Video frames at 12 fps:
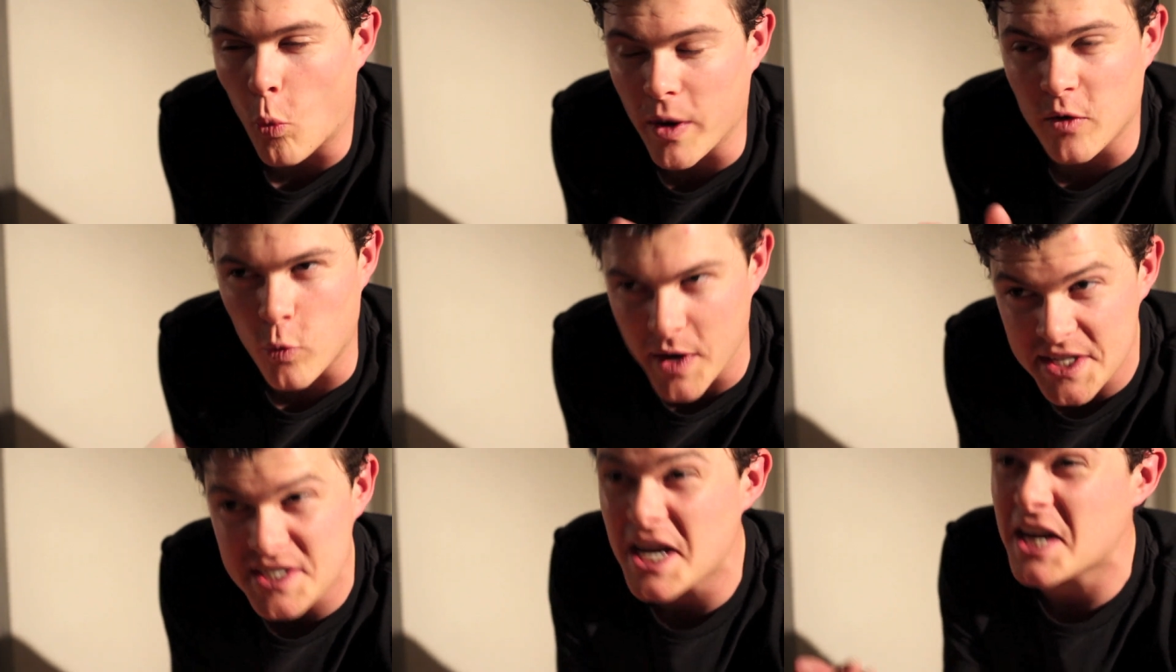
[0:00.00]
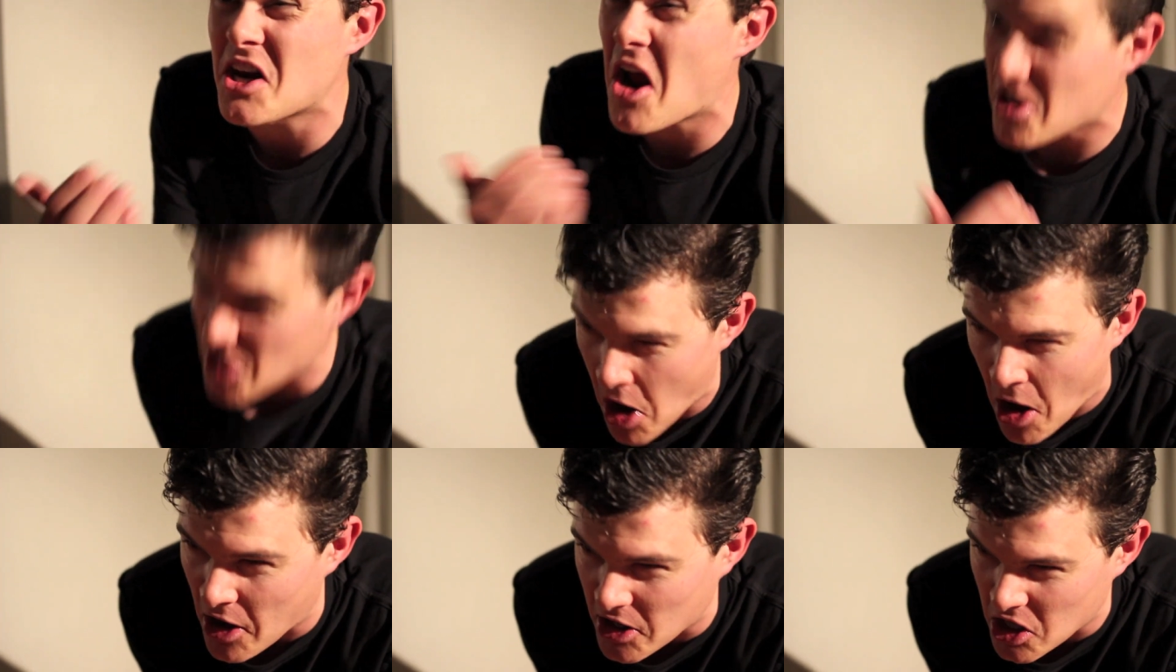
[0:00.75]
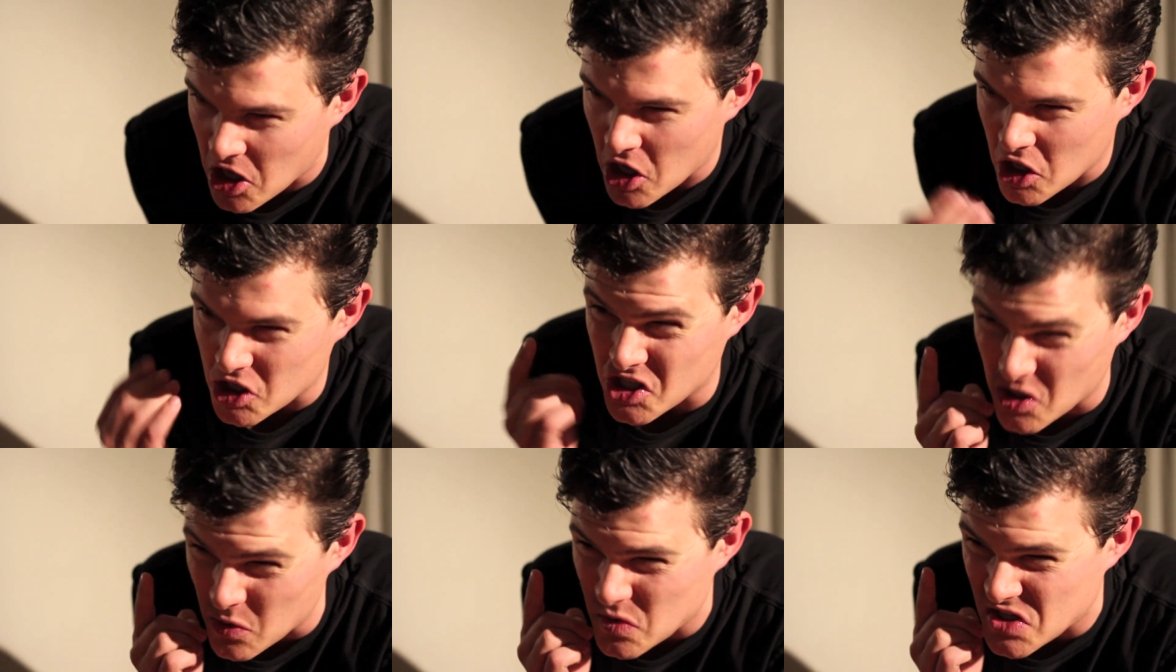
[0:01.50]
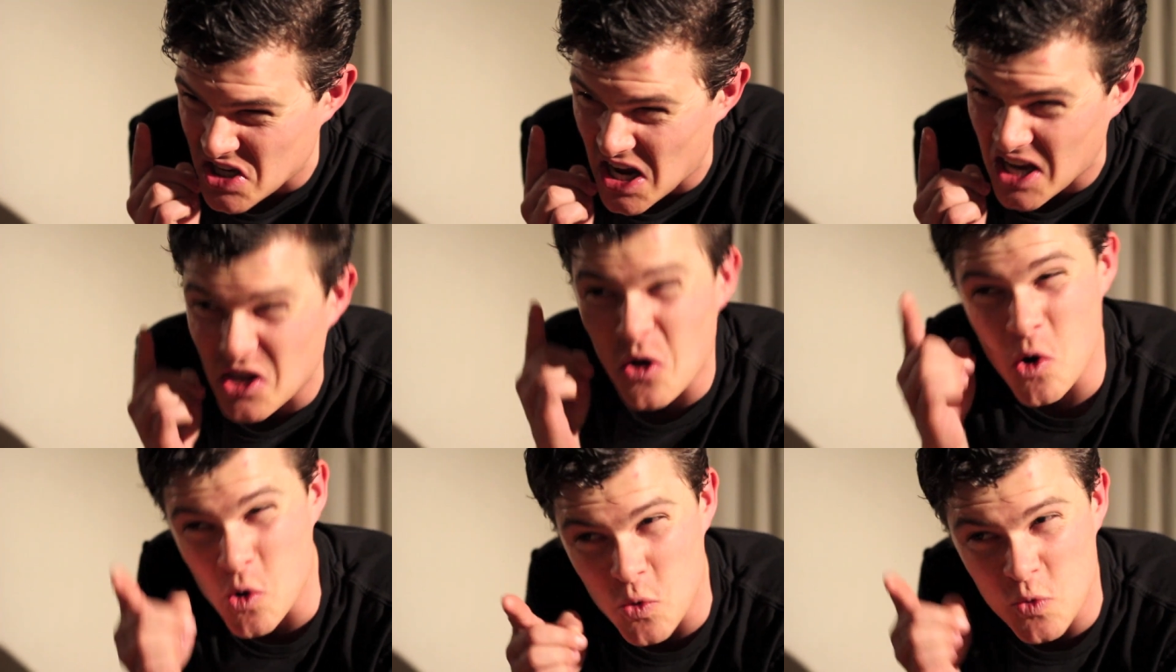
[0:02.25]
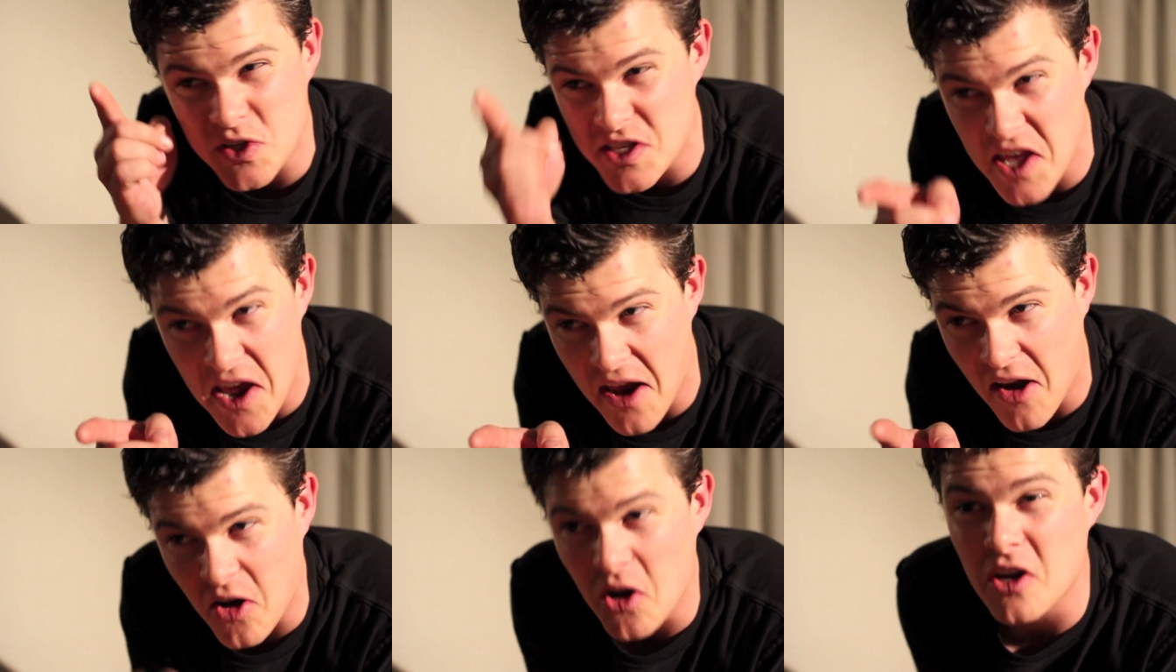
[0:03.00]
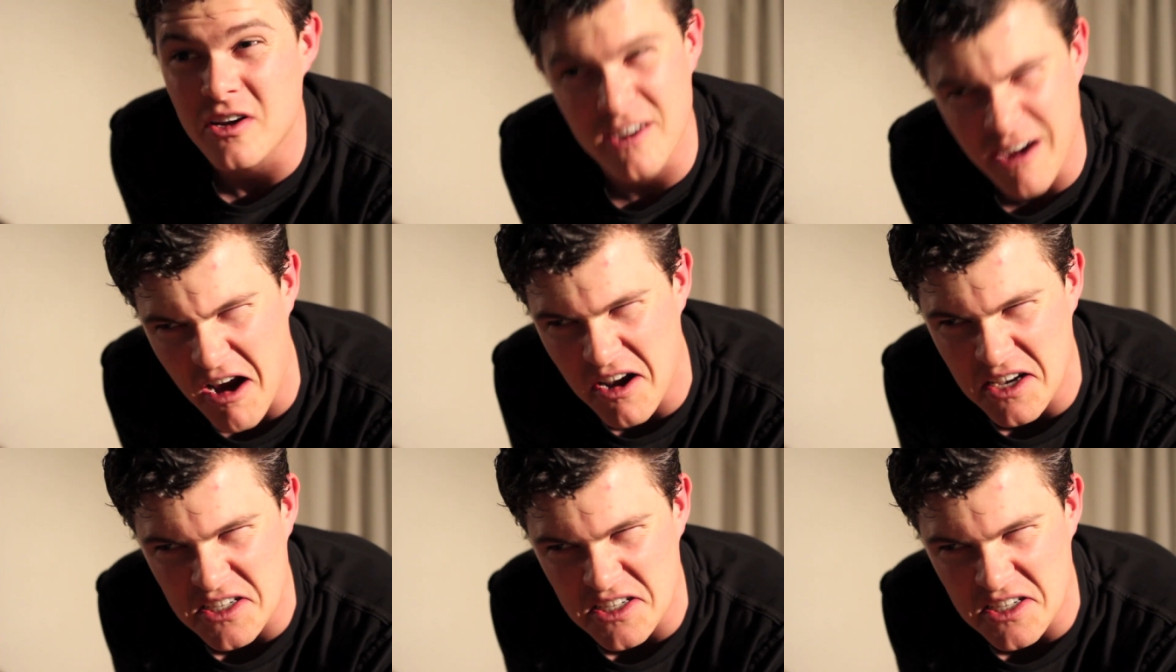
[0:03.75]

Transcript: When we say knock knock, you say who's there. Got